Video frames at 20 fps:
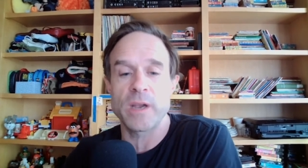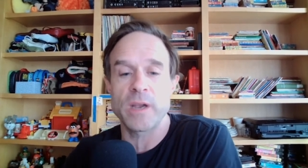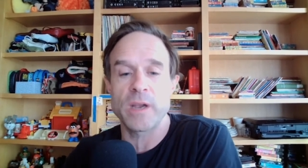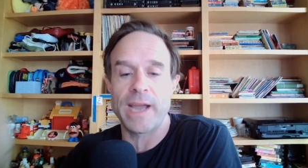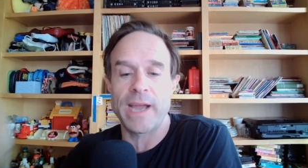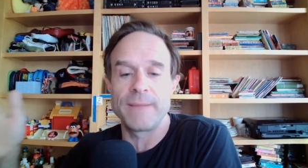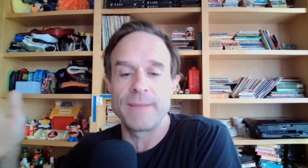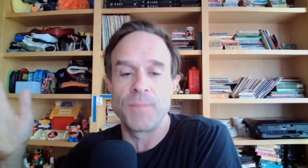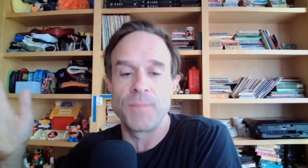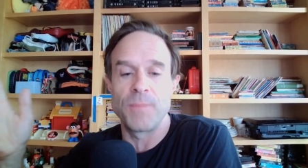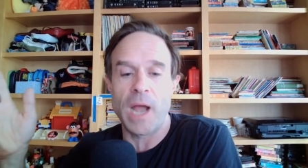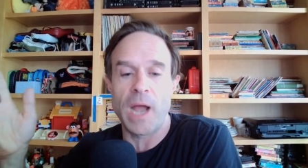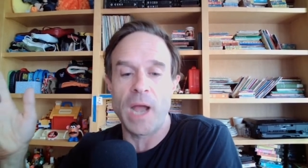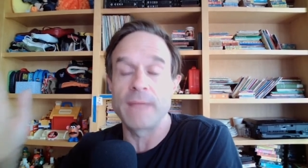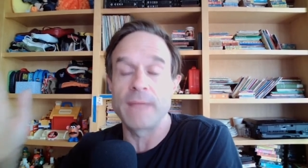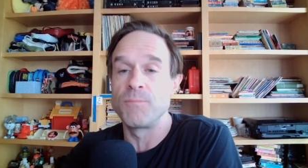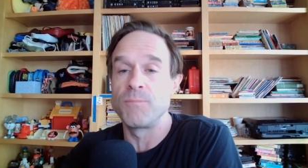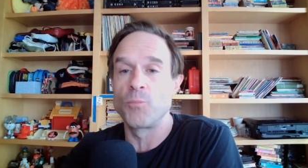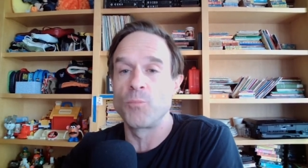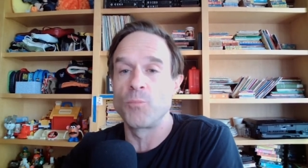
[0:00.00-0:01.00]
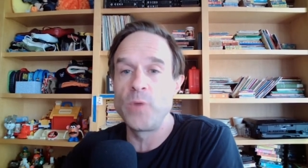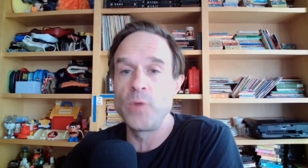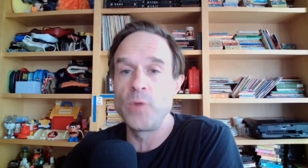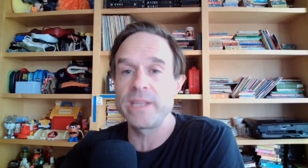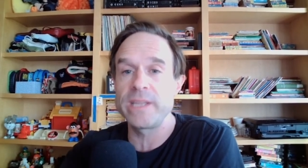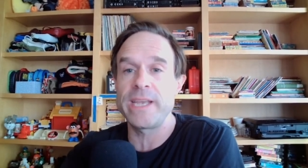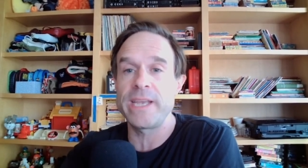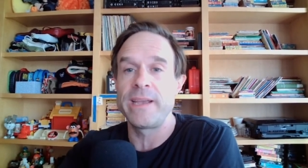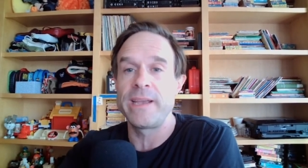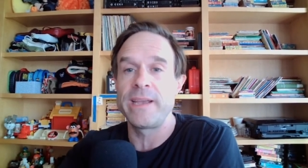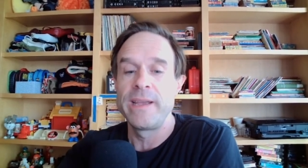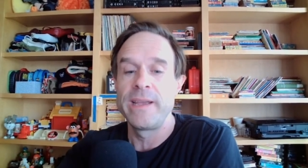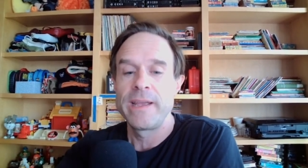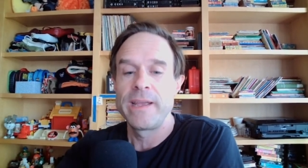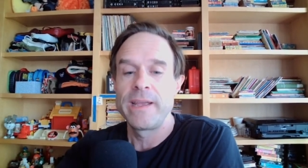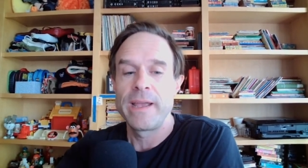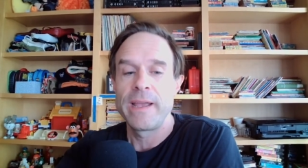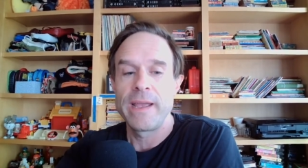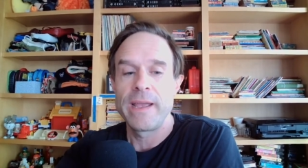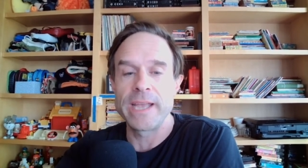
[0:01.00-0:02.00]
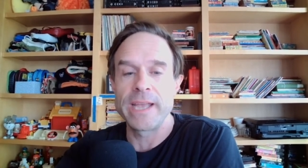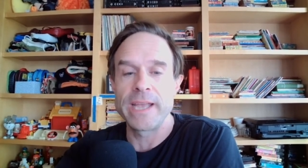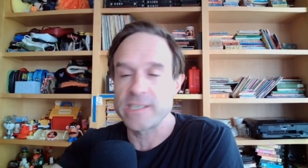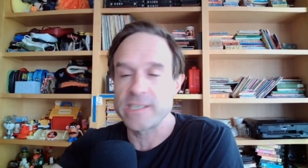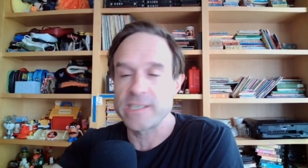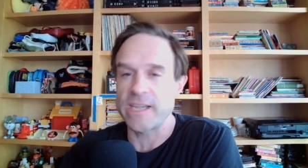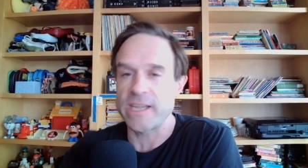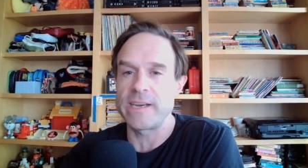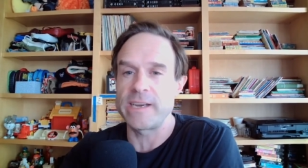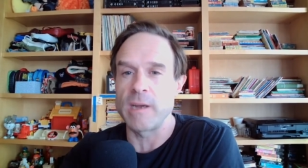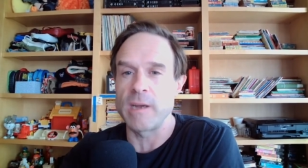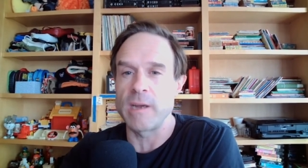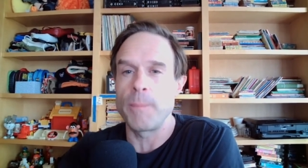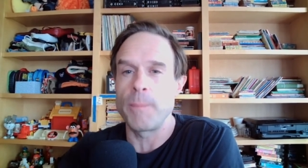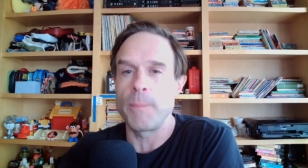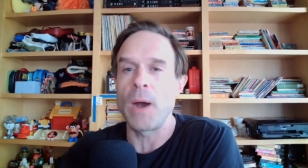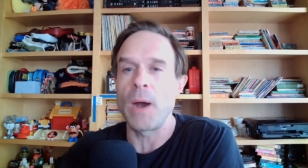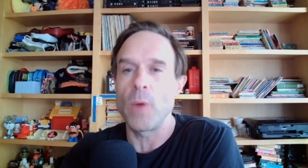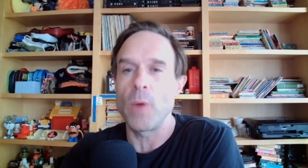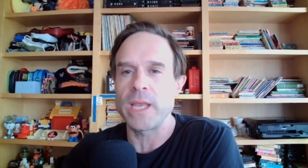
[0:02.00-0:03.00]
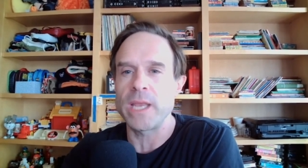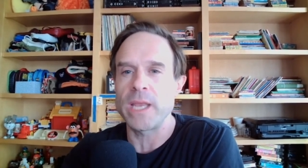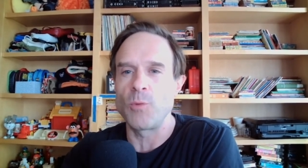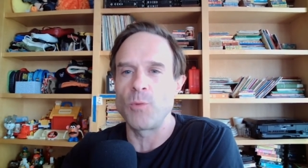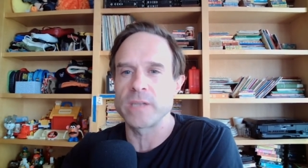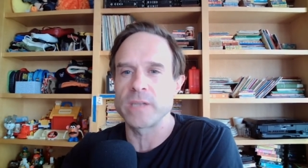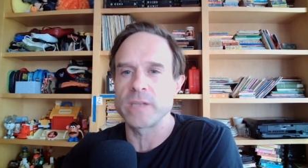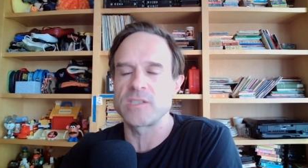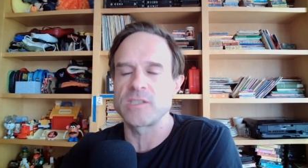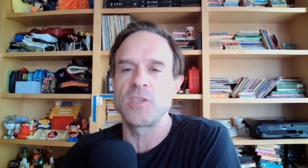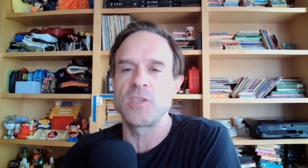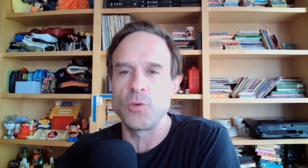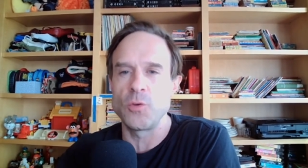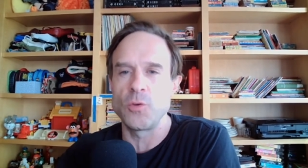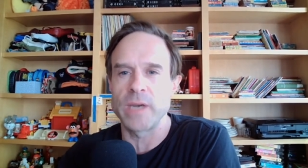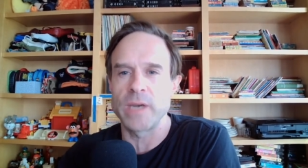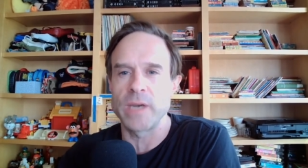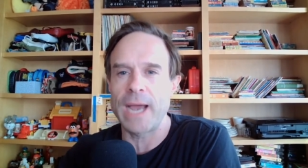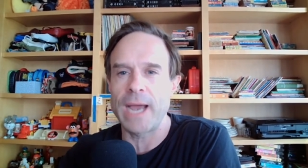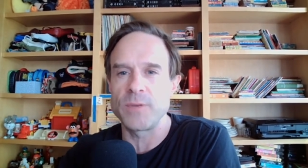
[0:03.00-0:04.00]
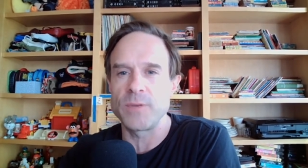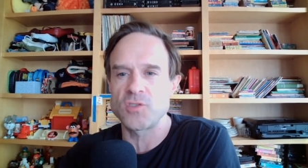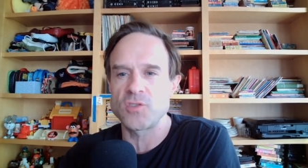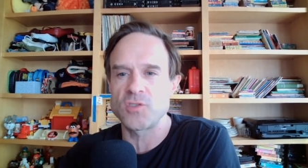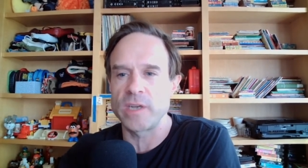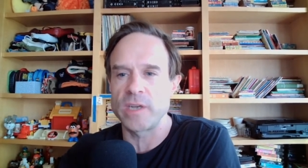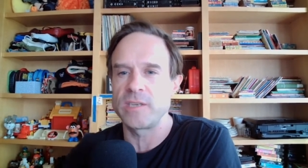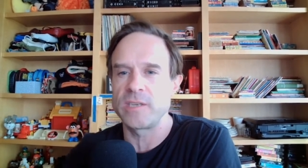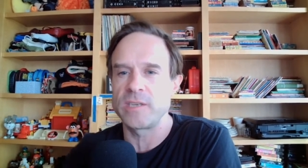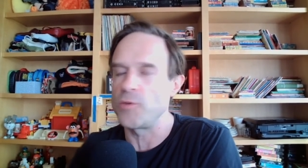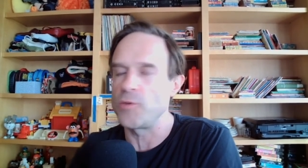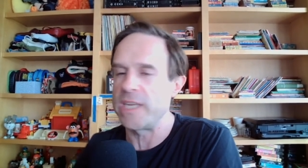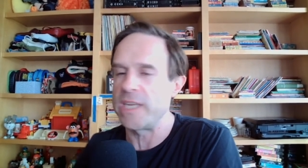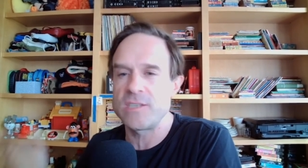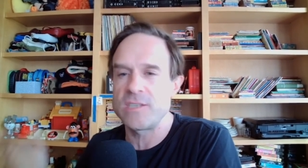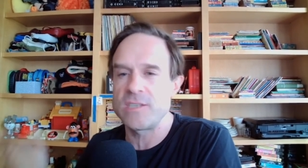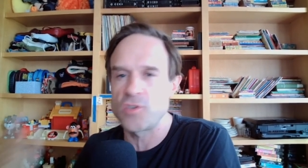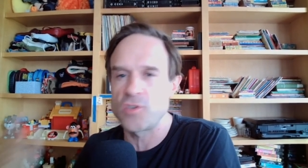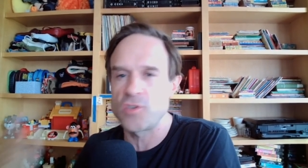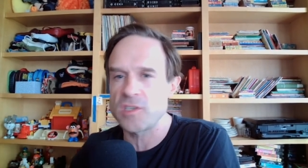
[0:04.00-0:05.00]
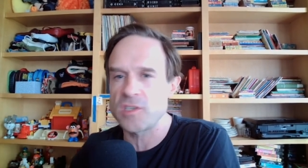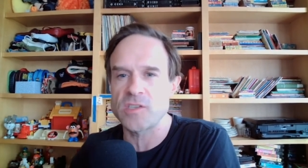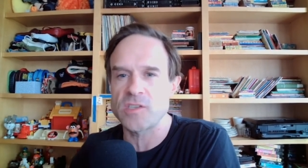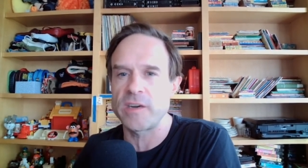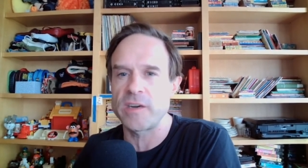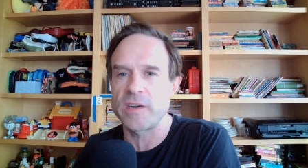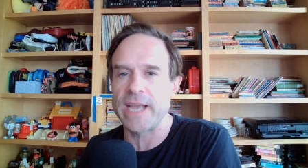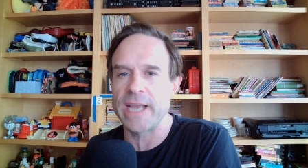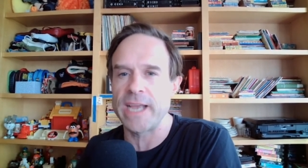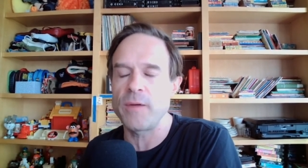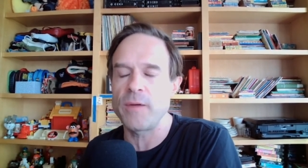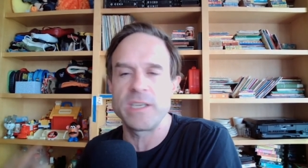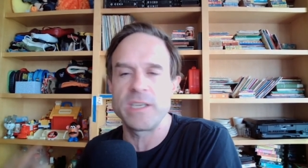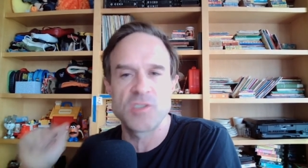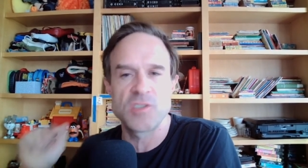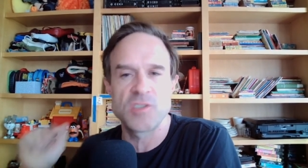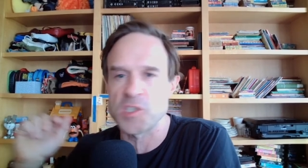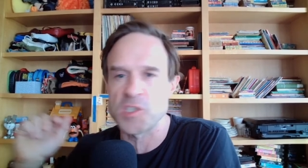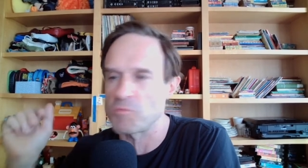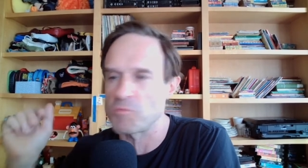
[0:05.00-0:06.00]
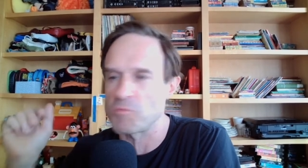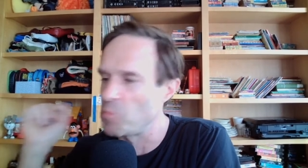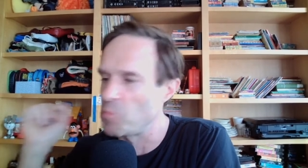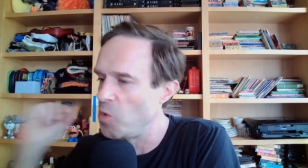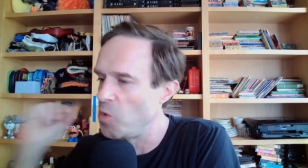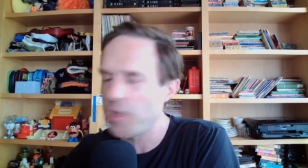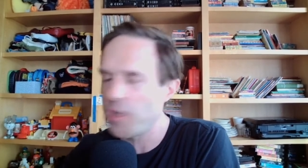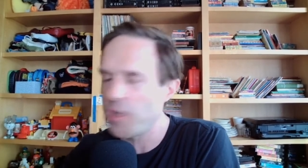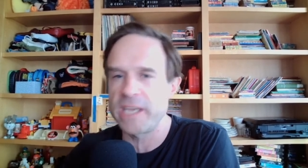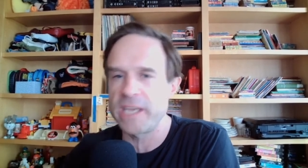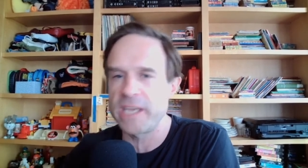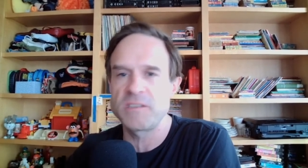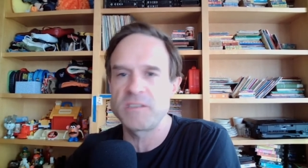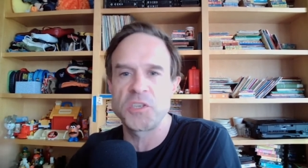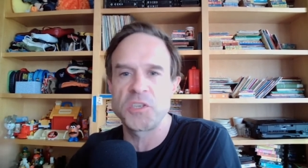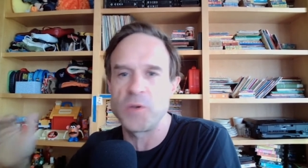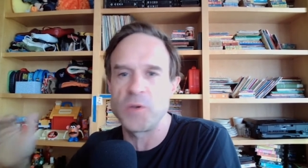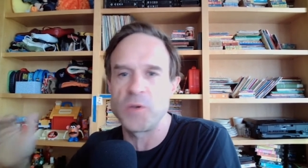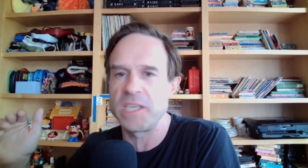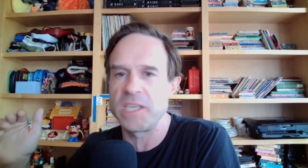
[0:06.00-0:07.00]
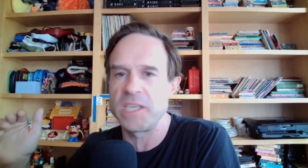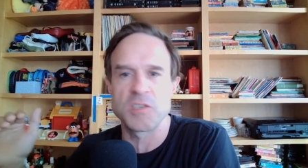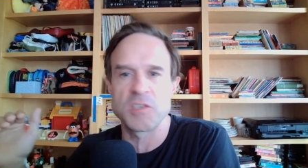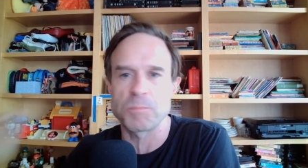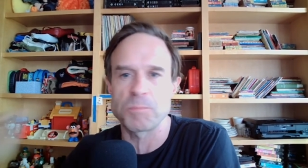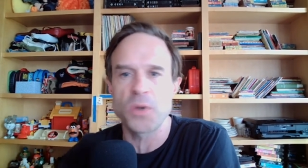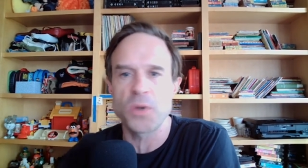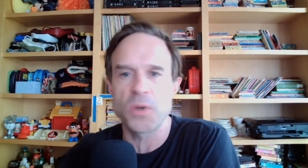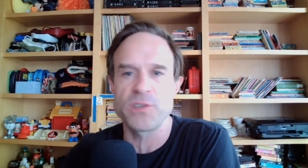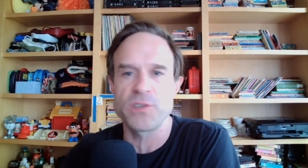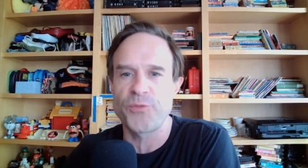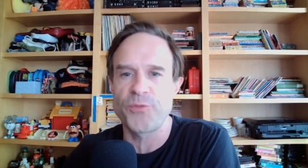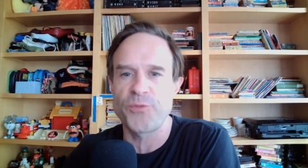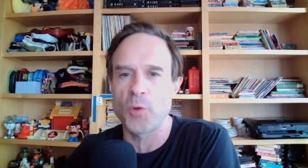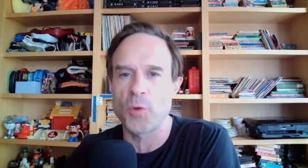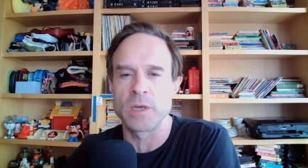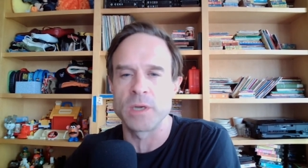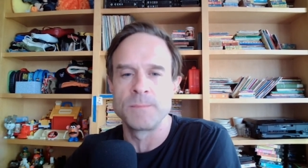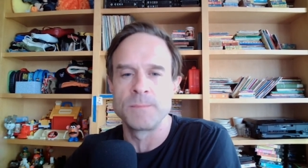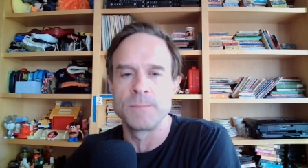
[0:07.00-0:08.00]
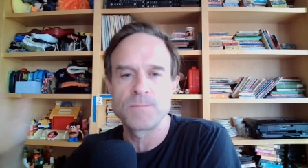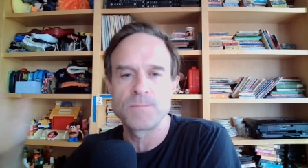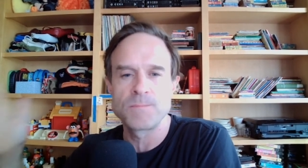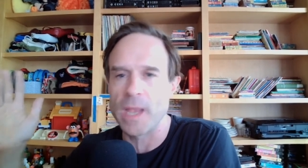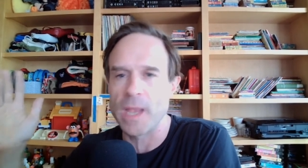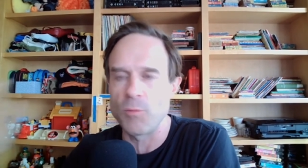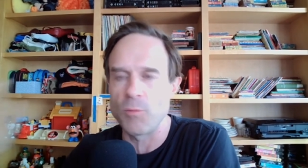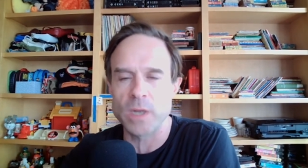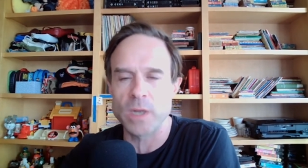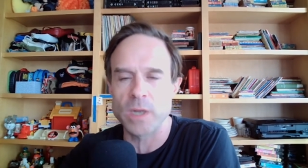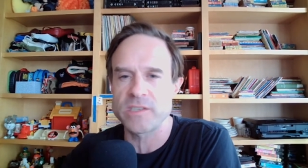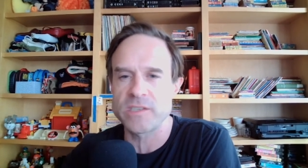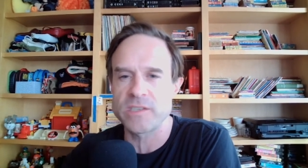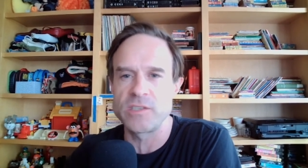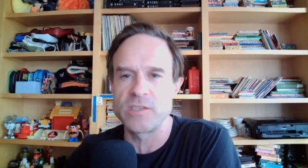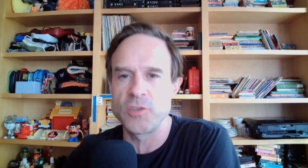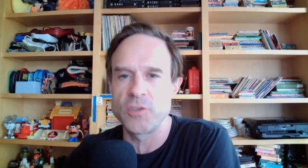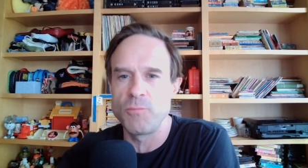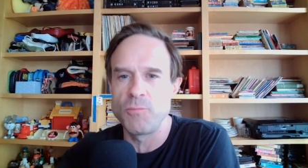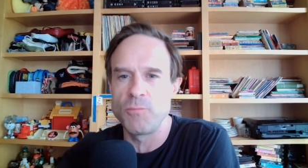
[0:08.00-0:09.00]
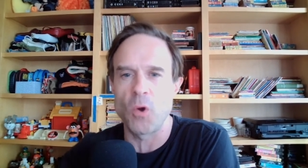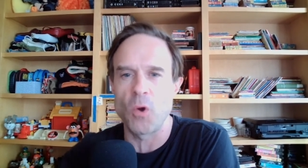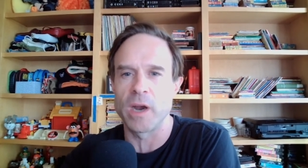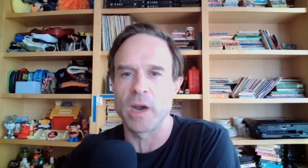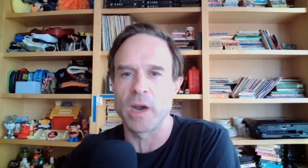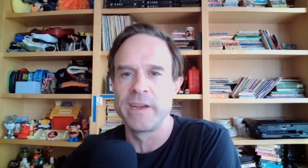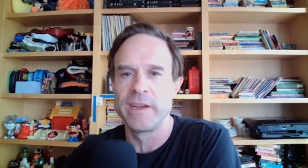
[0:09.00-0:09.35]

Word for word: I'm I'm really excited about what he wants to do and how he's trying to do it. And he's just starting out and he's just looking to, he's just pushing forward and wants to do more.